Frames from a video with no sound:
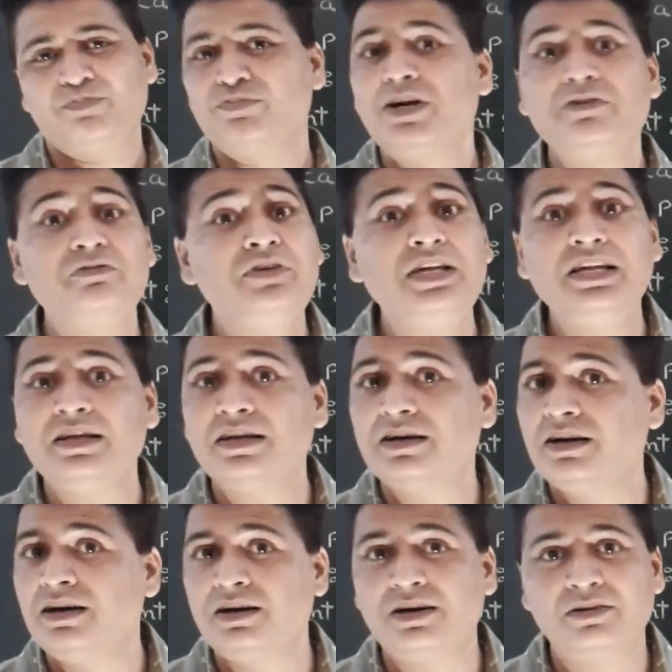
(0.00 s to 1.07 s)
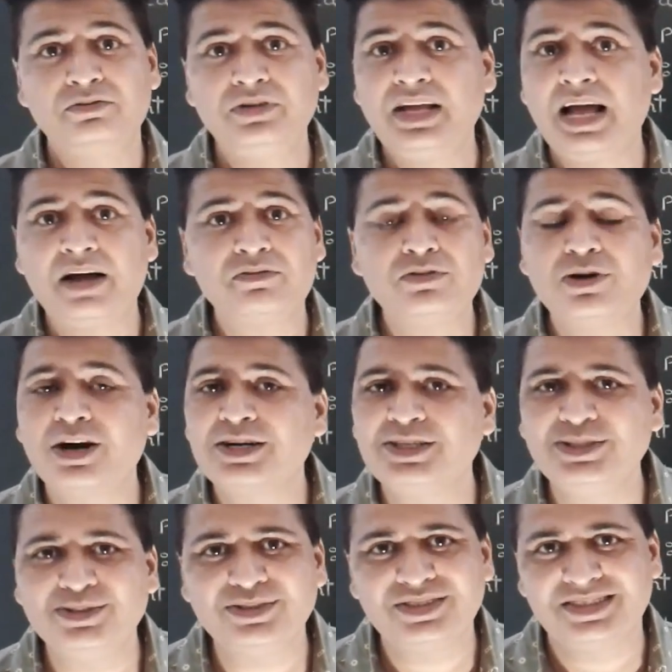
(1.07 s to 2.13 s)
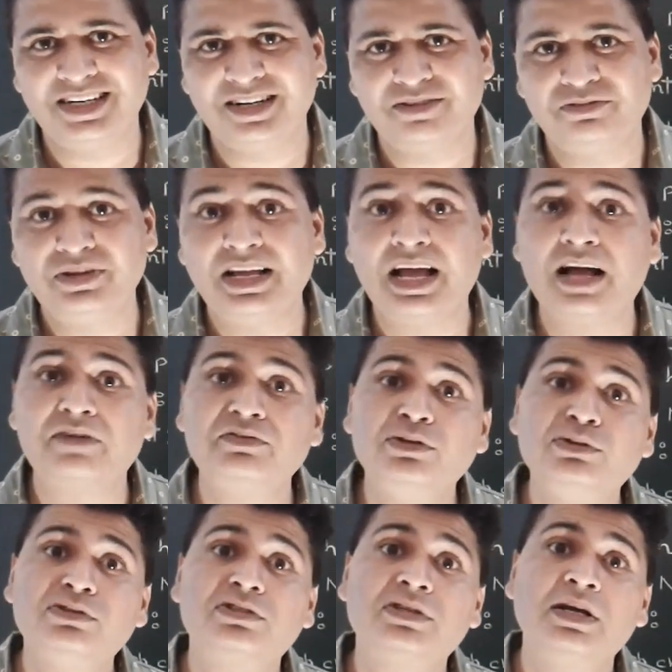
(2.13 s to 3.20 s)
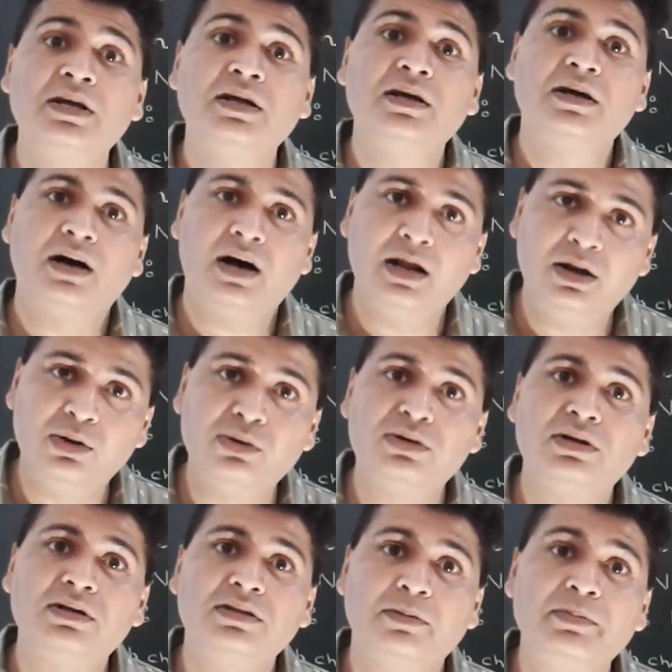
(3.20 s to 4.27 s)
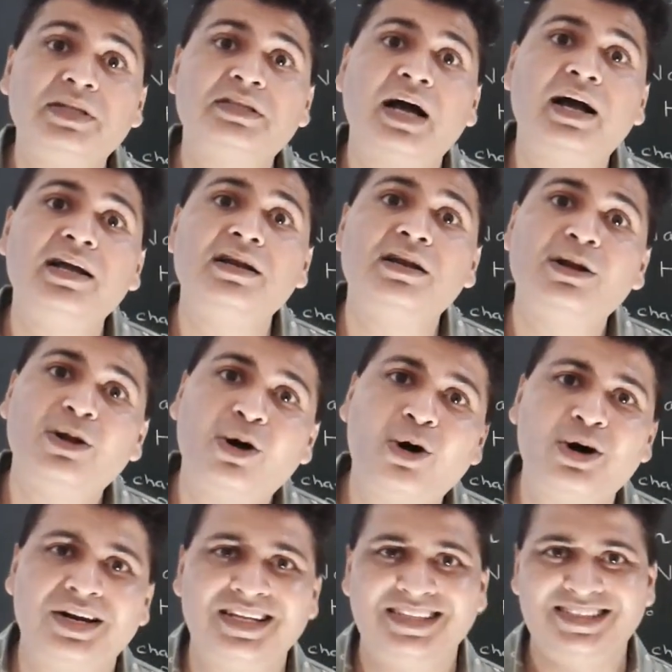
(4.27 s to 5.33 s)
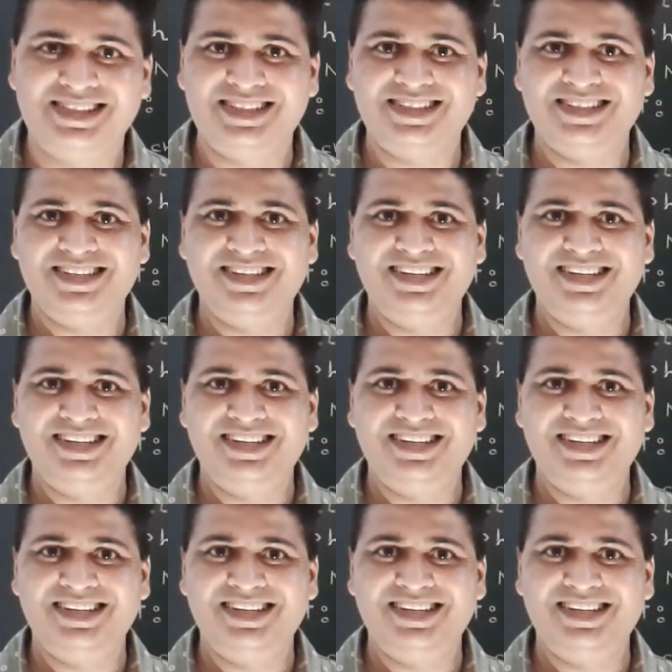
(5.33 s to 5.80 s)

But we have not used it. We have used alone the methyl orange.